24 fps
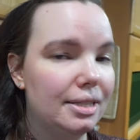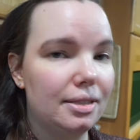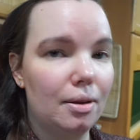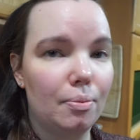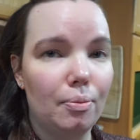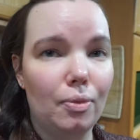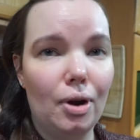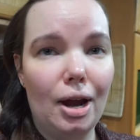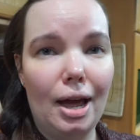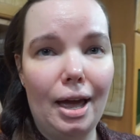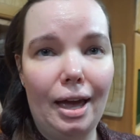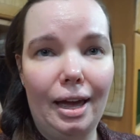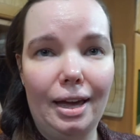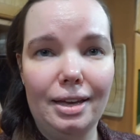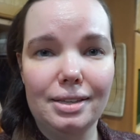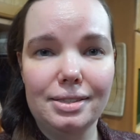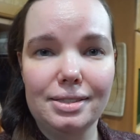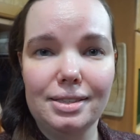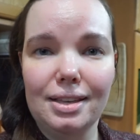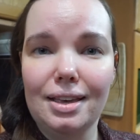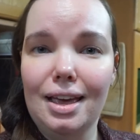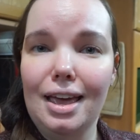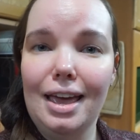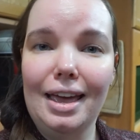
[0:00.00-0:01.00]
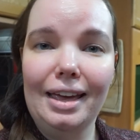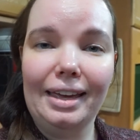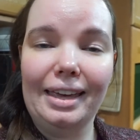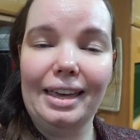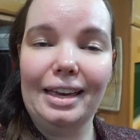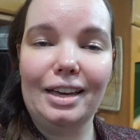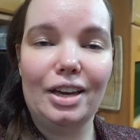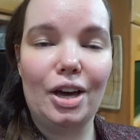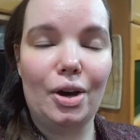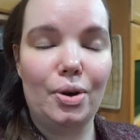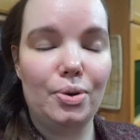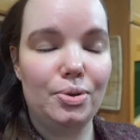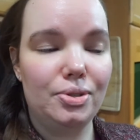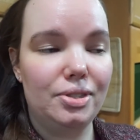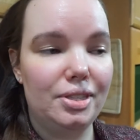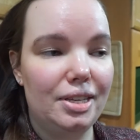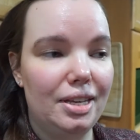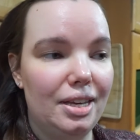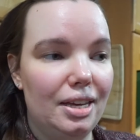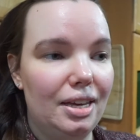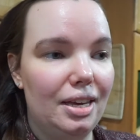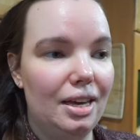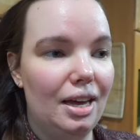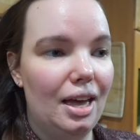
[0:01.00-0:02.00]
some rice, get
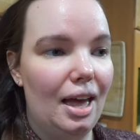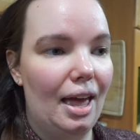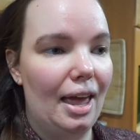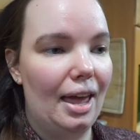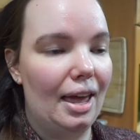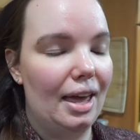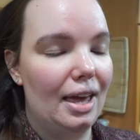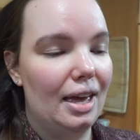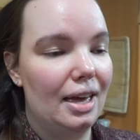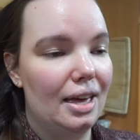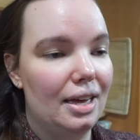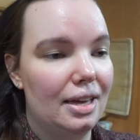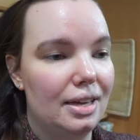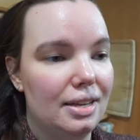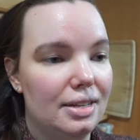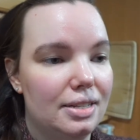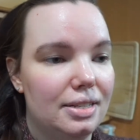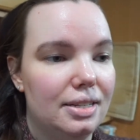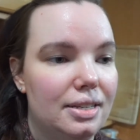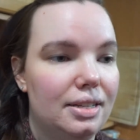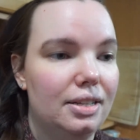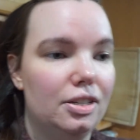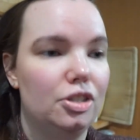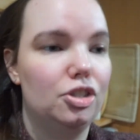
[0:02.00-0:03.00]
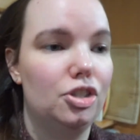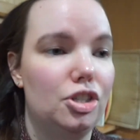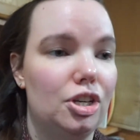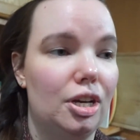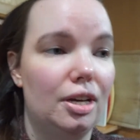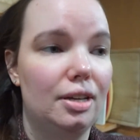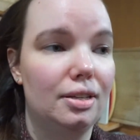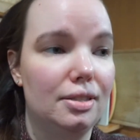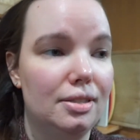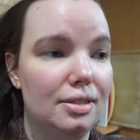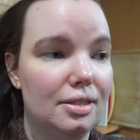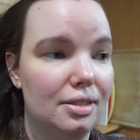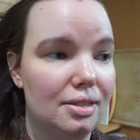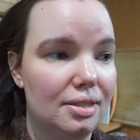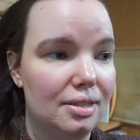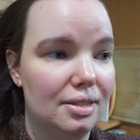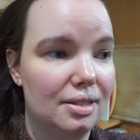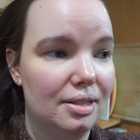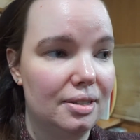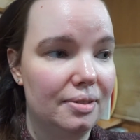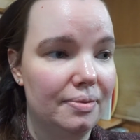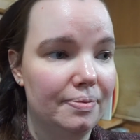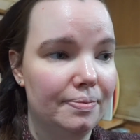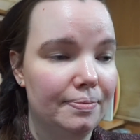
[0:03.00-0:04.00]
cozy and
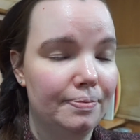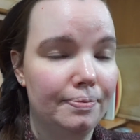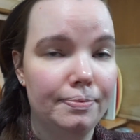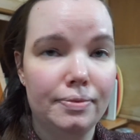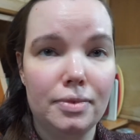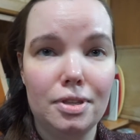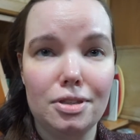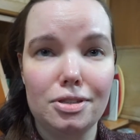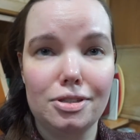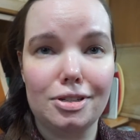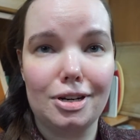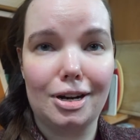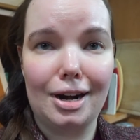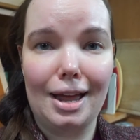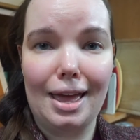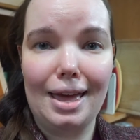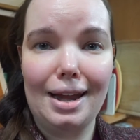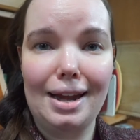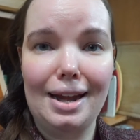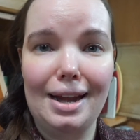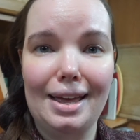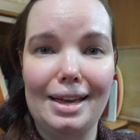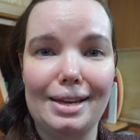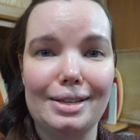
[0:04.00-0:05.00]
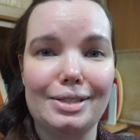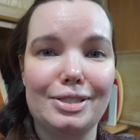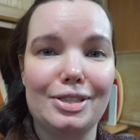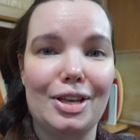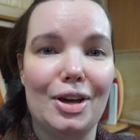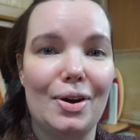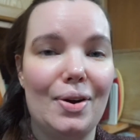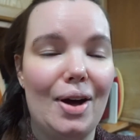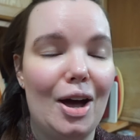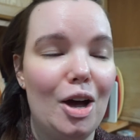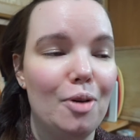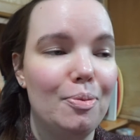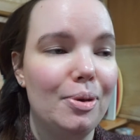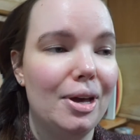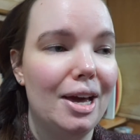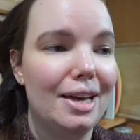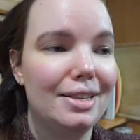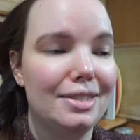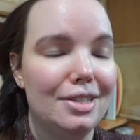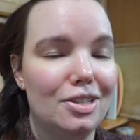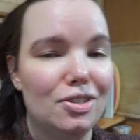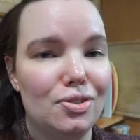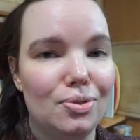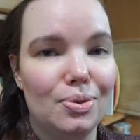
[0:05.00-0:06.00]
just start editing. So I hope you
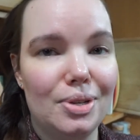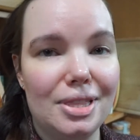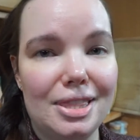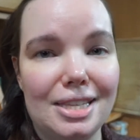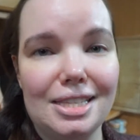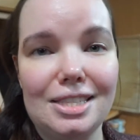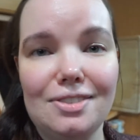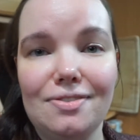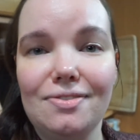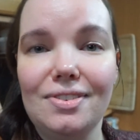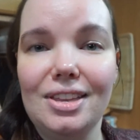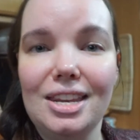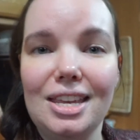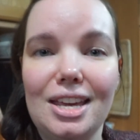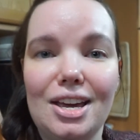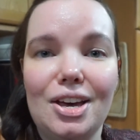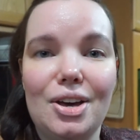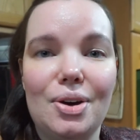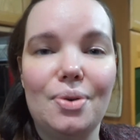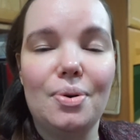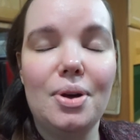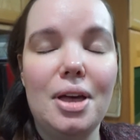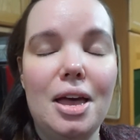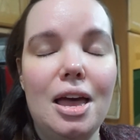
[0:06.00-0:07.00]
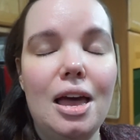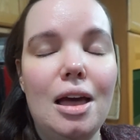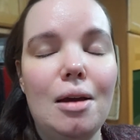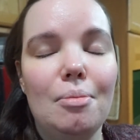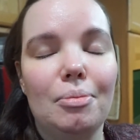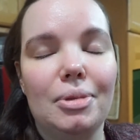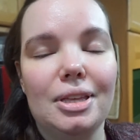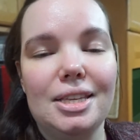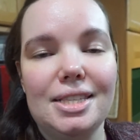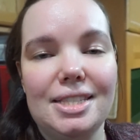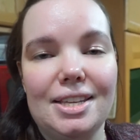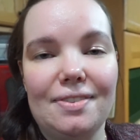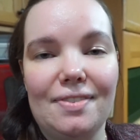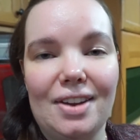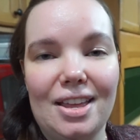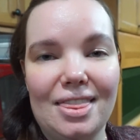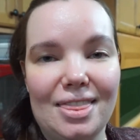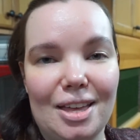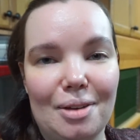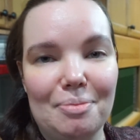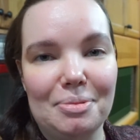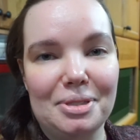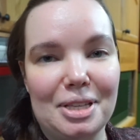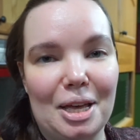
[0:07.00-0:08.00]
guys enjoyed this video. Please give it a
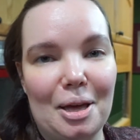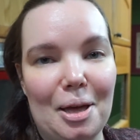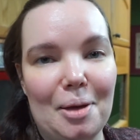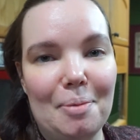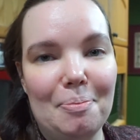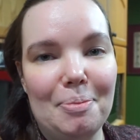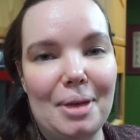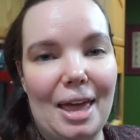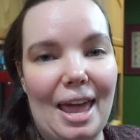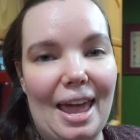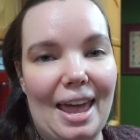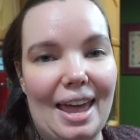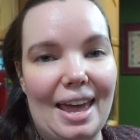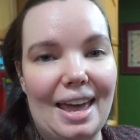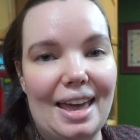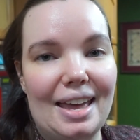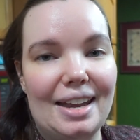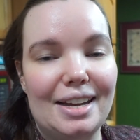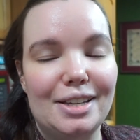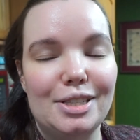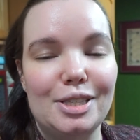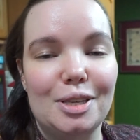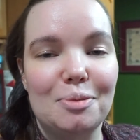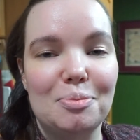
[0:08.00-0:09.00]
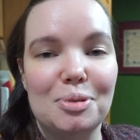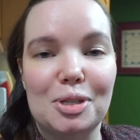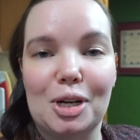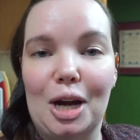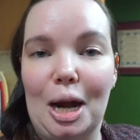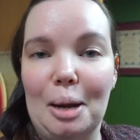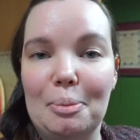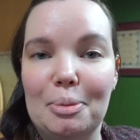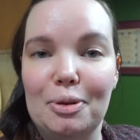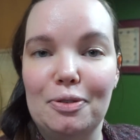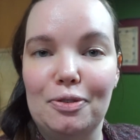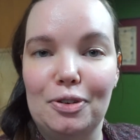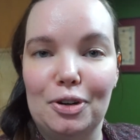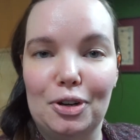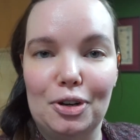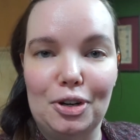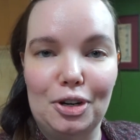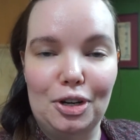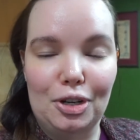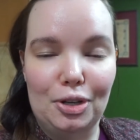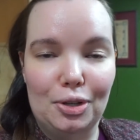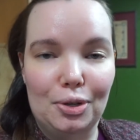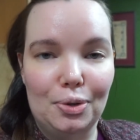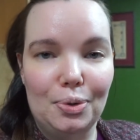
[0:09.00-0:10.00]
thumbs up and subscribe if you're
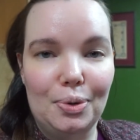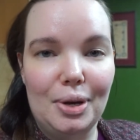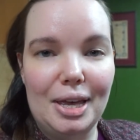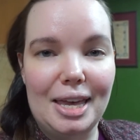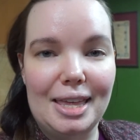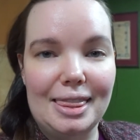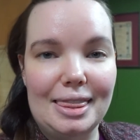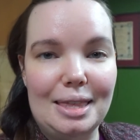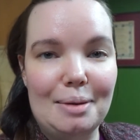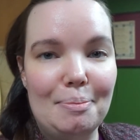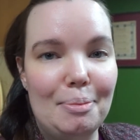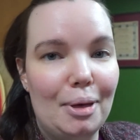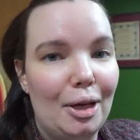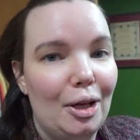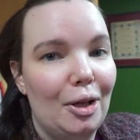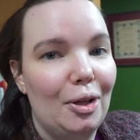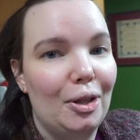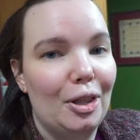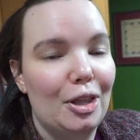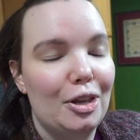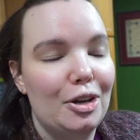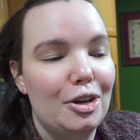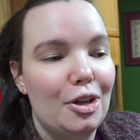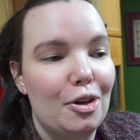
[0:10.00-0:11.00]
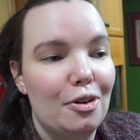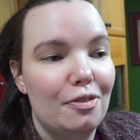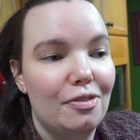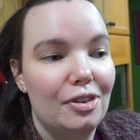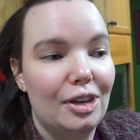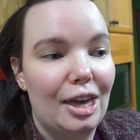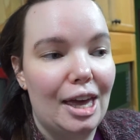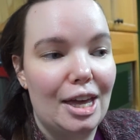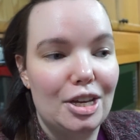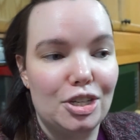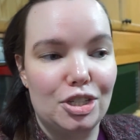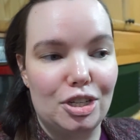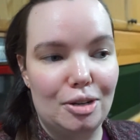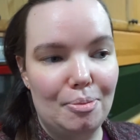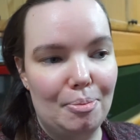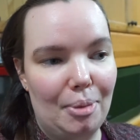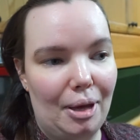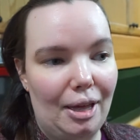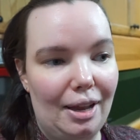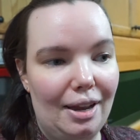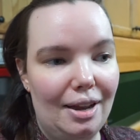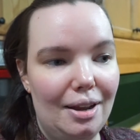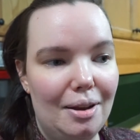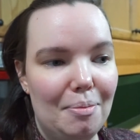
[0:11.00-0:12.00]
new. Hit the bell notification
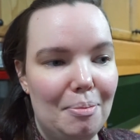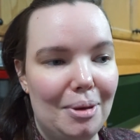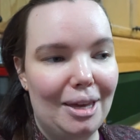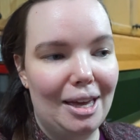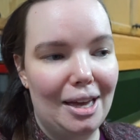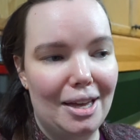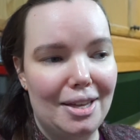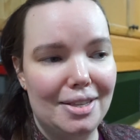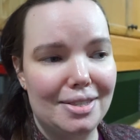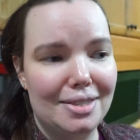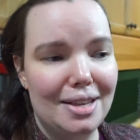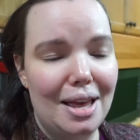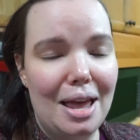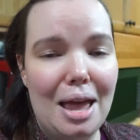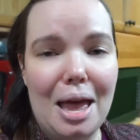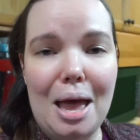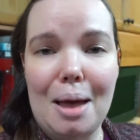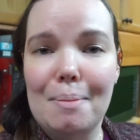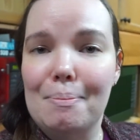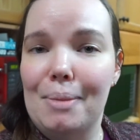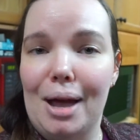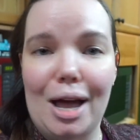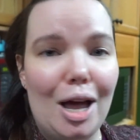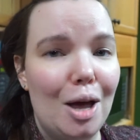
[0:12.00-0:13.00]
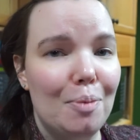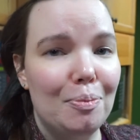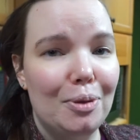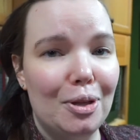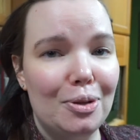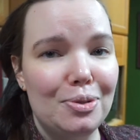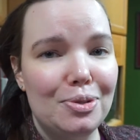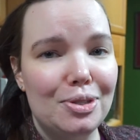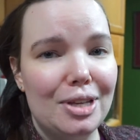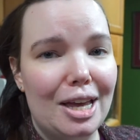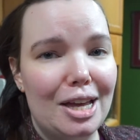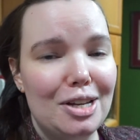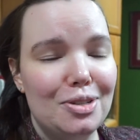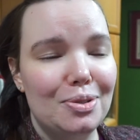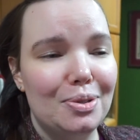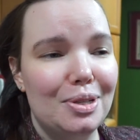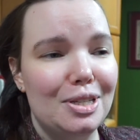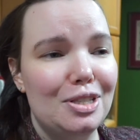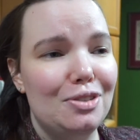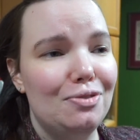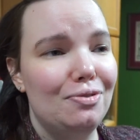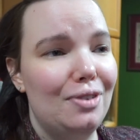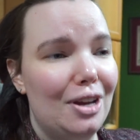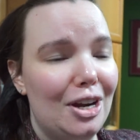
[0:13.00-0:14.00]
button because my upload schedule
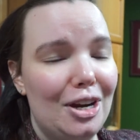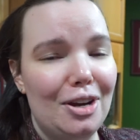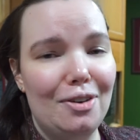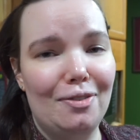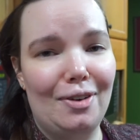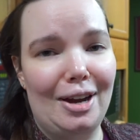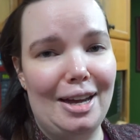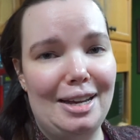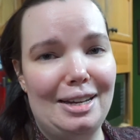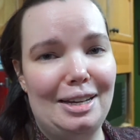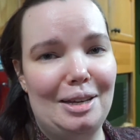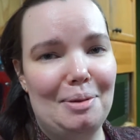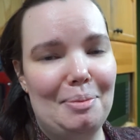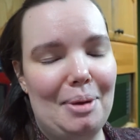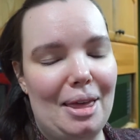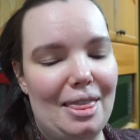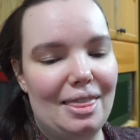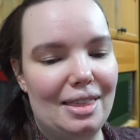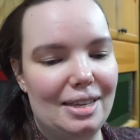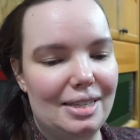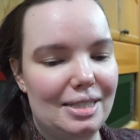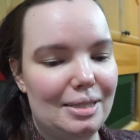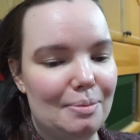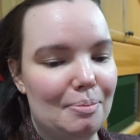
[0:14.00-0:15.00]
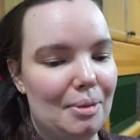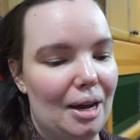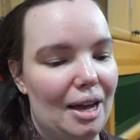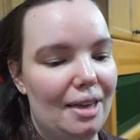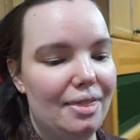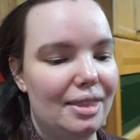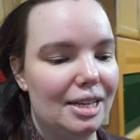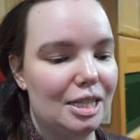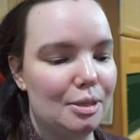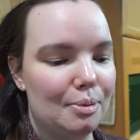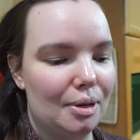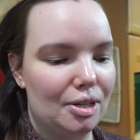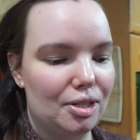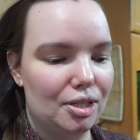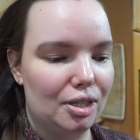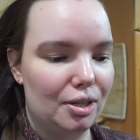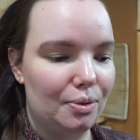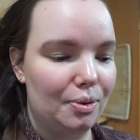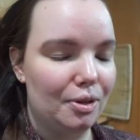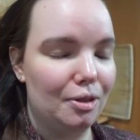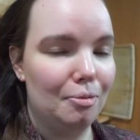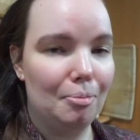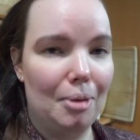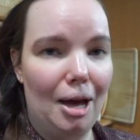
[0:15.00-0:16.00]
is very random this month, especially
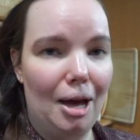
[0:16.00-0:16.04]
with